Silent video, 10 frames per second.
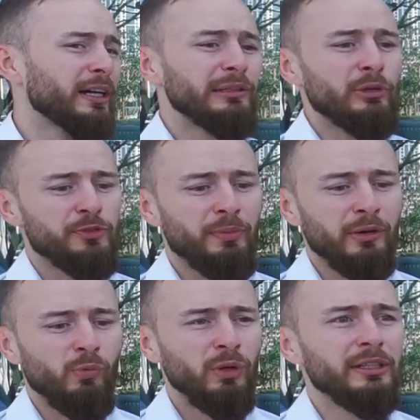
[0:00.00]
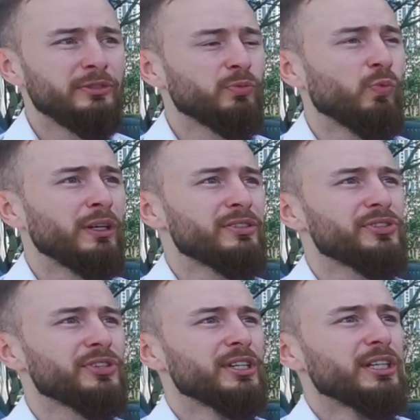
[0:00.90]
I lost my wallet
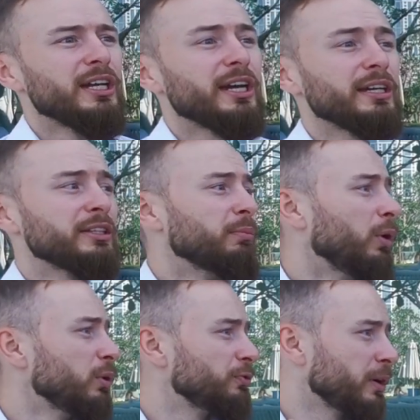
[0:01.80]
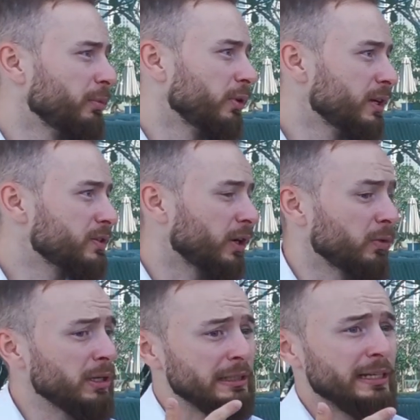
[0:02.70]
once in the Mall of Emirates. I
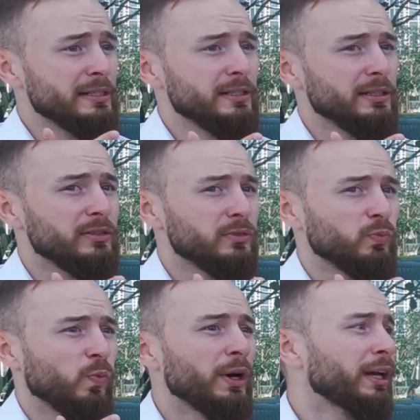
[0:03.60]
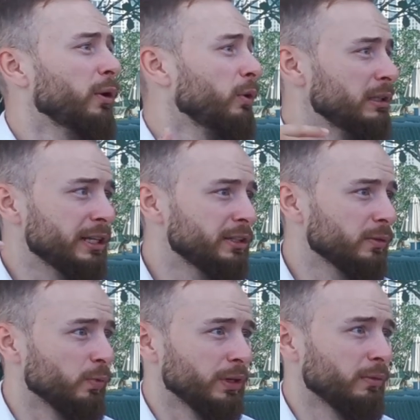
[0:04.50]
realized it 1 hour
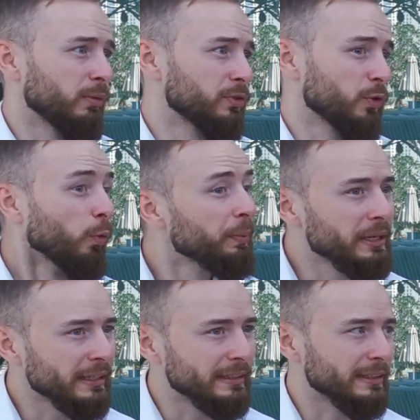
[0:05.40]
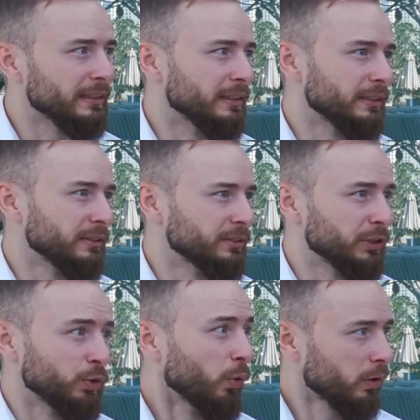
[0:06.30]
later when I was opening
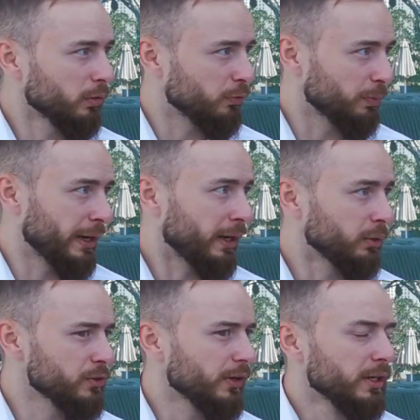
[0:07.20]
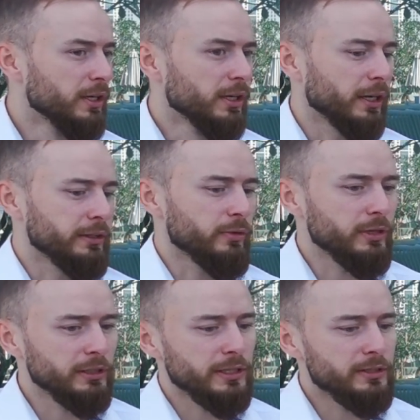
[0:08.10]
the door of my house, and I
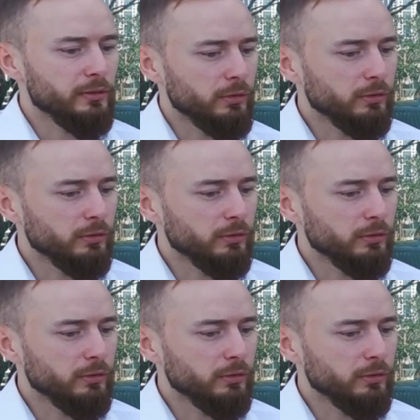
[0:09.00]
realized,